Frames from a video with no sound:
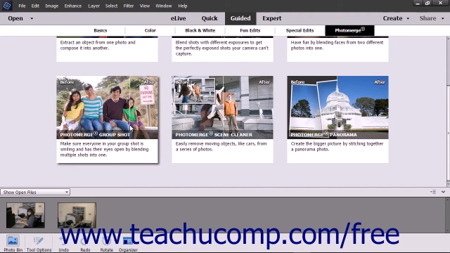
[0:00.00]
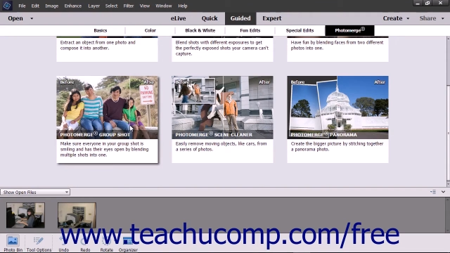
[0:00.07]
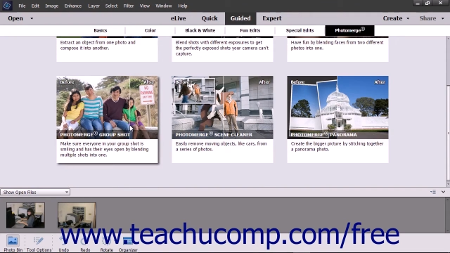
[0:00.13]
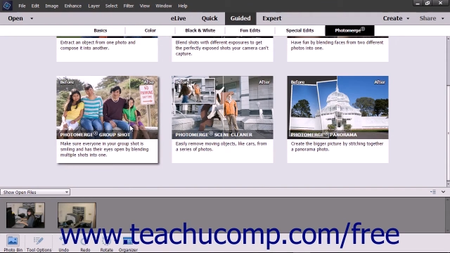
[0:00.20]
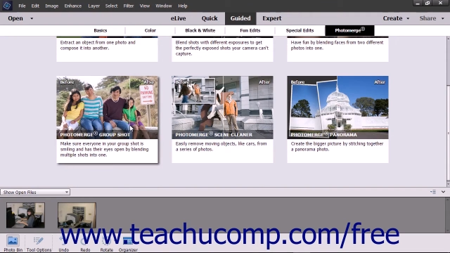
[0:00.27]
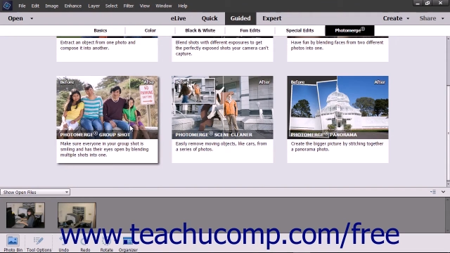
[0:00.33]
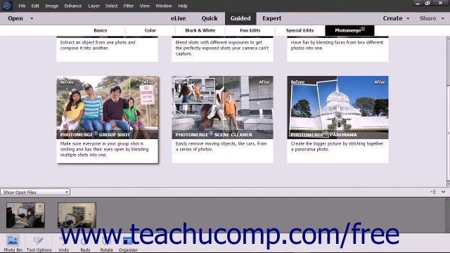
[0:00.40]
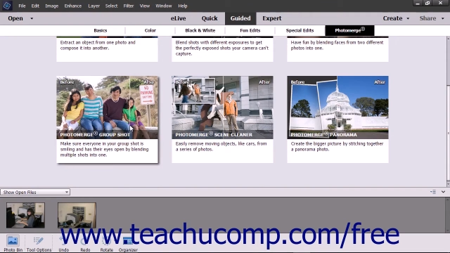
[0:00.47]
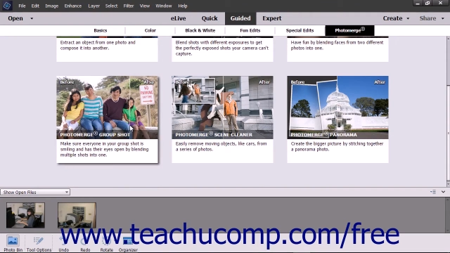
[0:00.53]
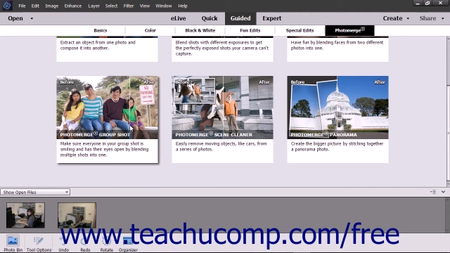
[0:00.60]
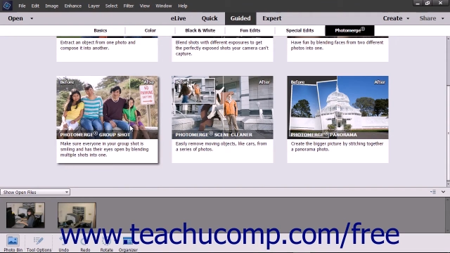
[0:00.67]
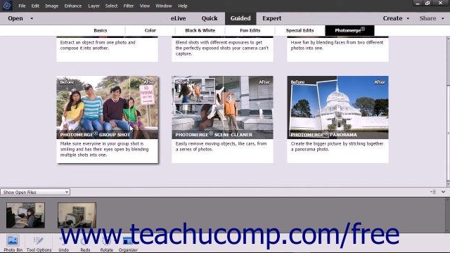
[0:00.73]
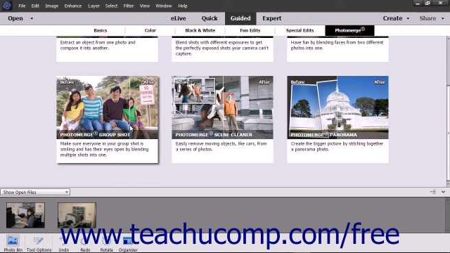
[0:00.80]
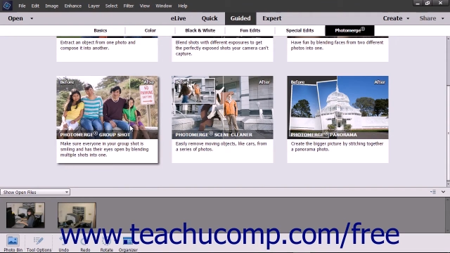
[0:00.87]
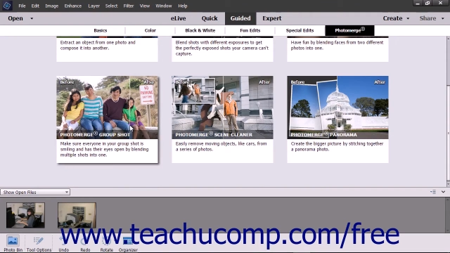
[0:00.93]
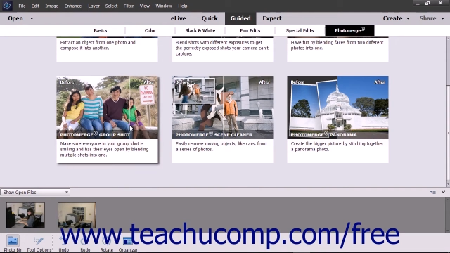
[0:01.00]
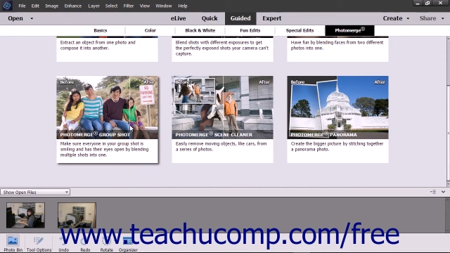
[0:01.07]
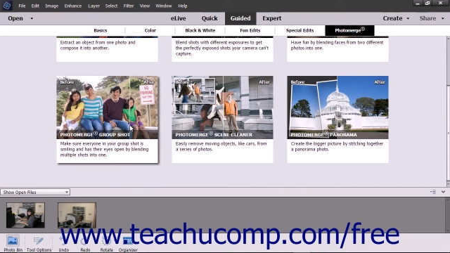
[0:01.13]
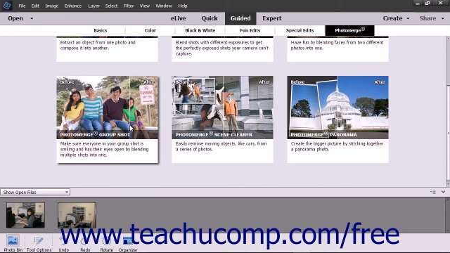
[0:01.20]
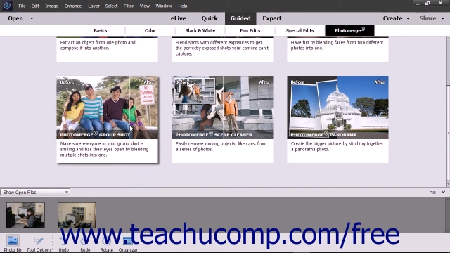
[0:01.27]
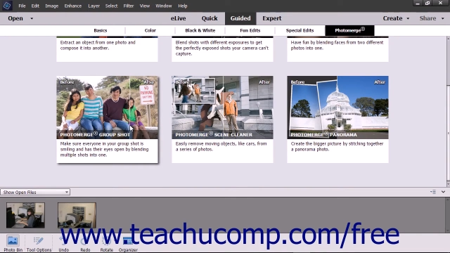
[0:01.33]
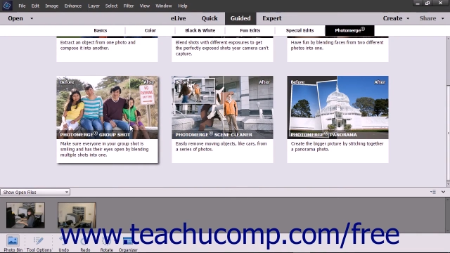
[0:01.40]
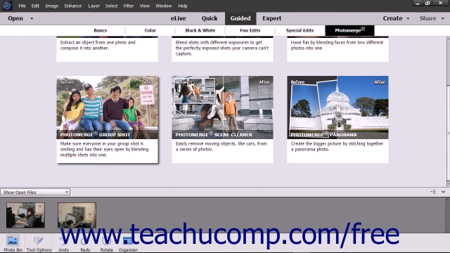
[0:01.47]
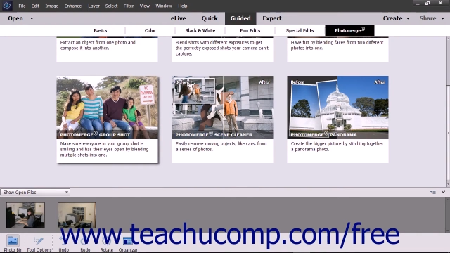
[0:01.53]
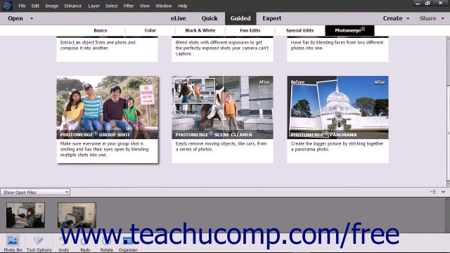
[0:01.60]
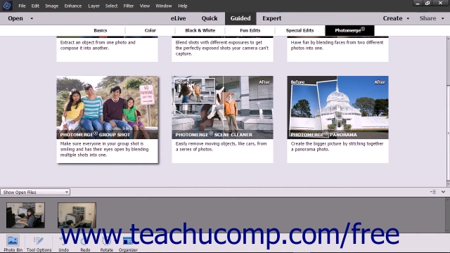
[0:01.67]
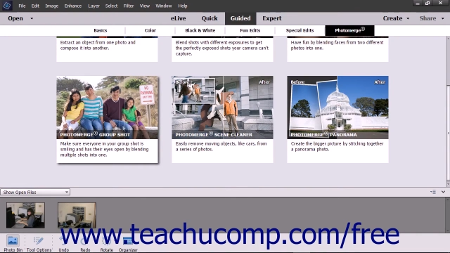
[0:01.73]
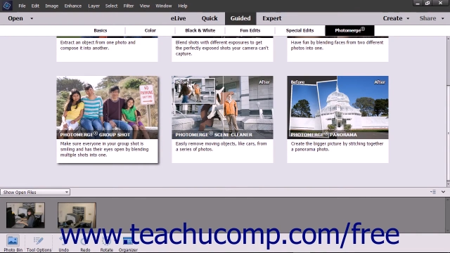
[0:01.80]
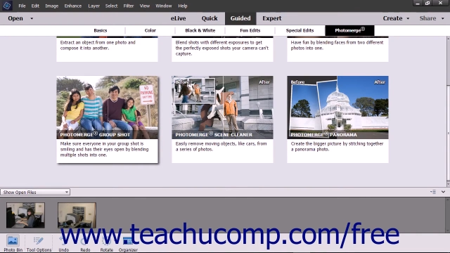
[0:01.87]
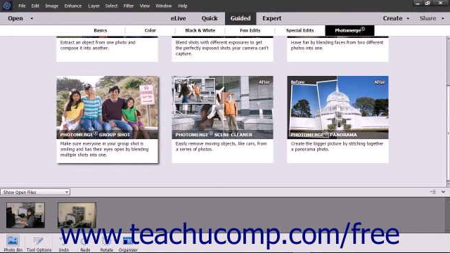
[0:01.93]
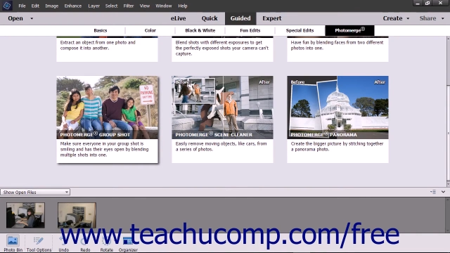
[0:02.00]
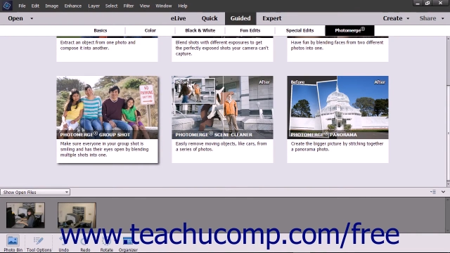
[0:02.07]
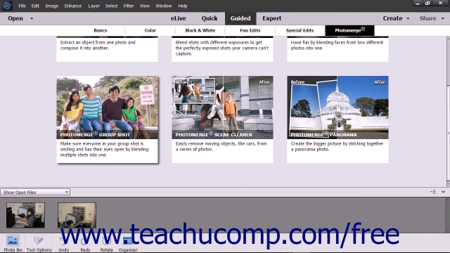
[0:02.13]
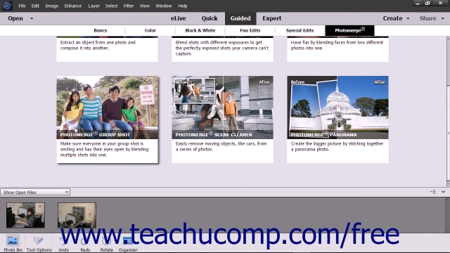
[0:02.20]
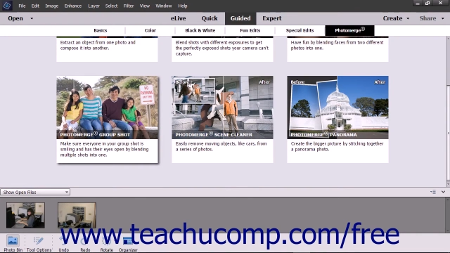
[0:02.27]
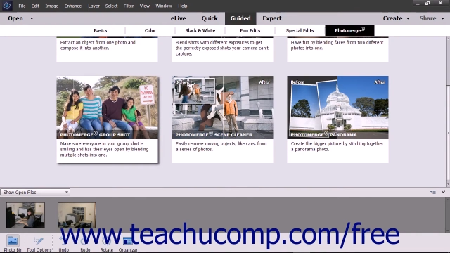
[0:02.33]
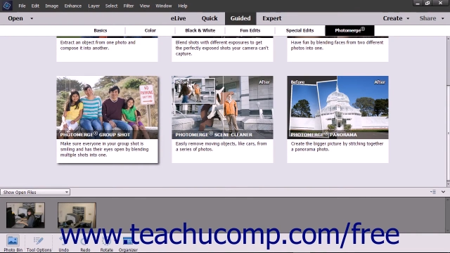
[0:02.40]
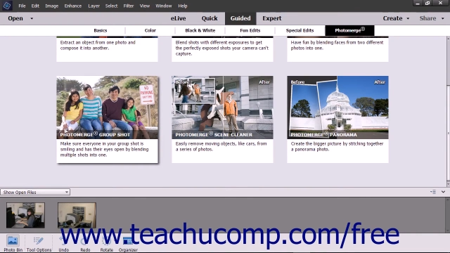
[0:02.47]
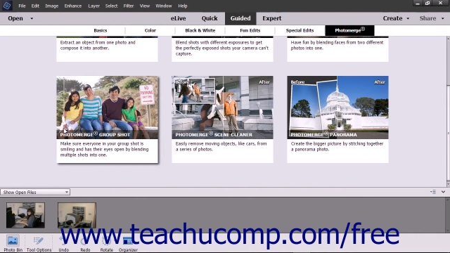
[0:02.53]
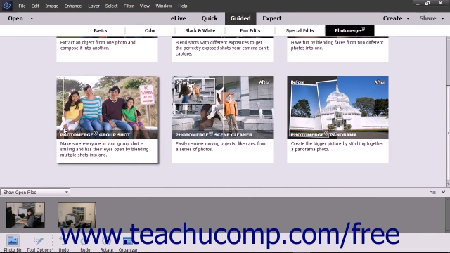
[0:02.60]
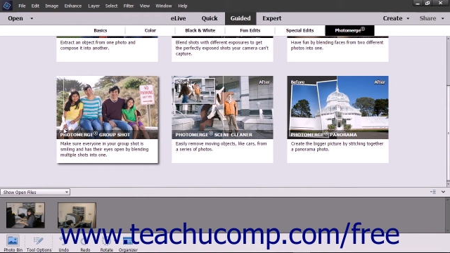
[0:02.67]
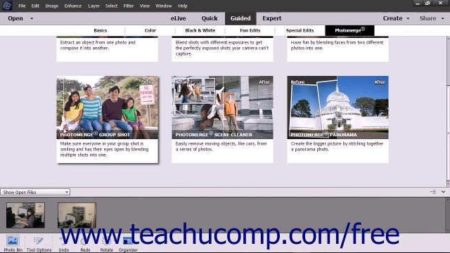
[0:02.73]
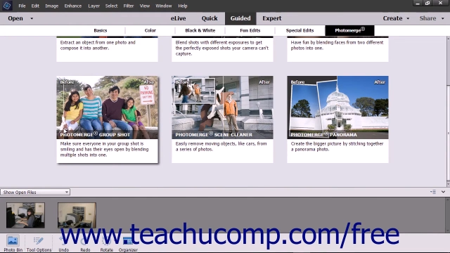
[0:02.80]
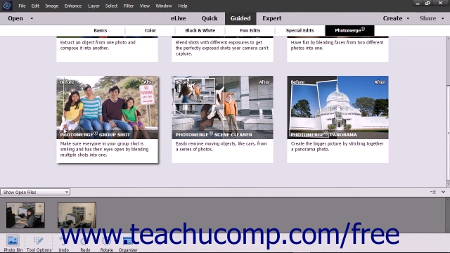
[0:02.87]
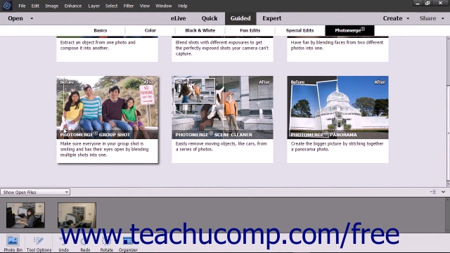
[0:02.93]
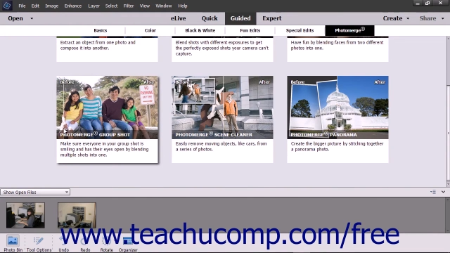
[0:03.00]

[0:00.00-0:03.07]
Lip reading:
Nobody's mouth can be seen.